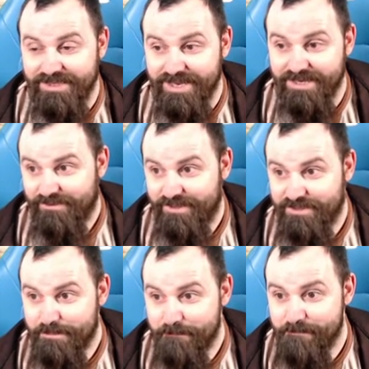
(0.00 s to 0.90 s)
these
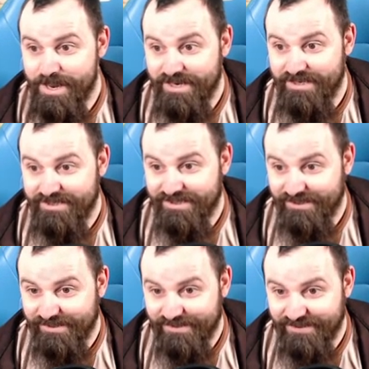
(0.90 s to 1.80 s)
amazing
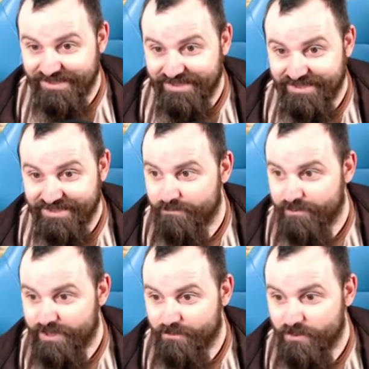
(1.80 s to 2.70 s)
looking
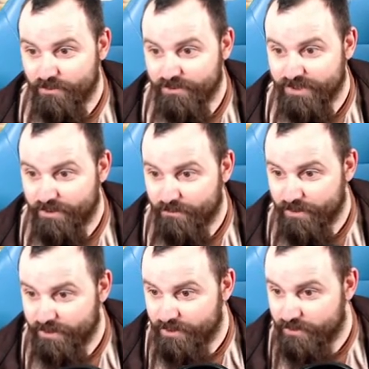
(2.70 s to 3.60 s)
brick walls. Now what
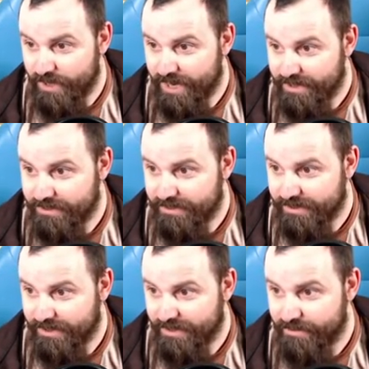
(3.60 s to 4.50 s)
you can
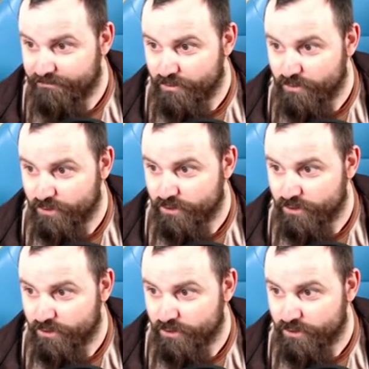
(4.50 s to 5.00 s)
see, if you just